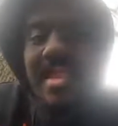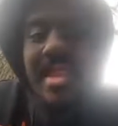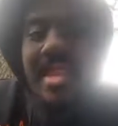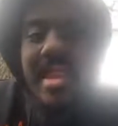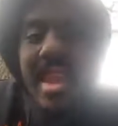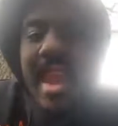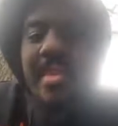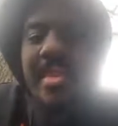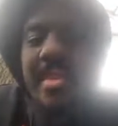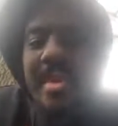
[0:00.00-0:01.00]
get at
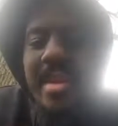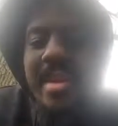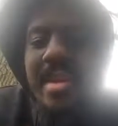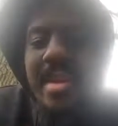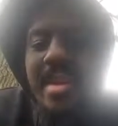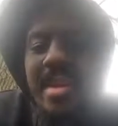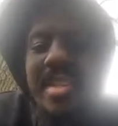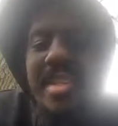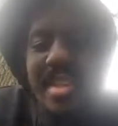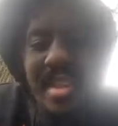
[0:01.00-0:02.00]
me, man.
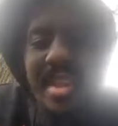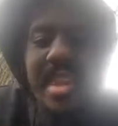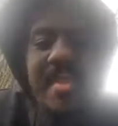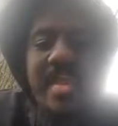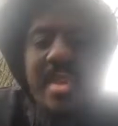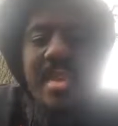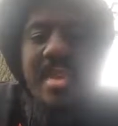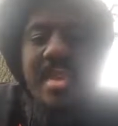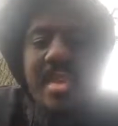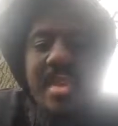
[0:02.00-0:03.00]
Get at me.
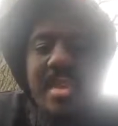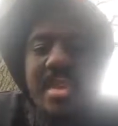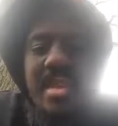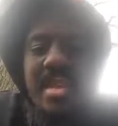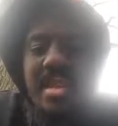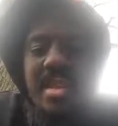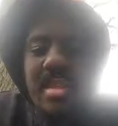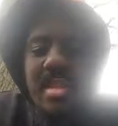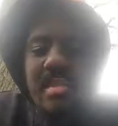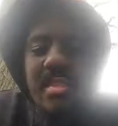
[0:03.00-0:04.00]

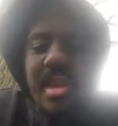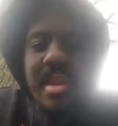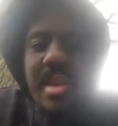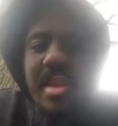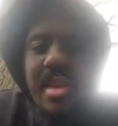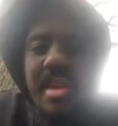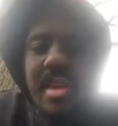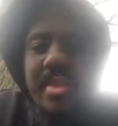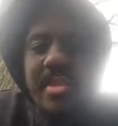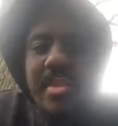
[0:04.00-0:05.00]
Tonight we got an
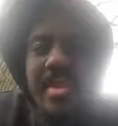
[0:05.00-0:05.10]
announcement.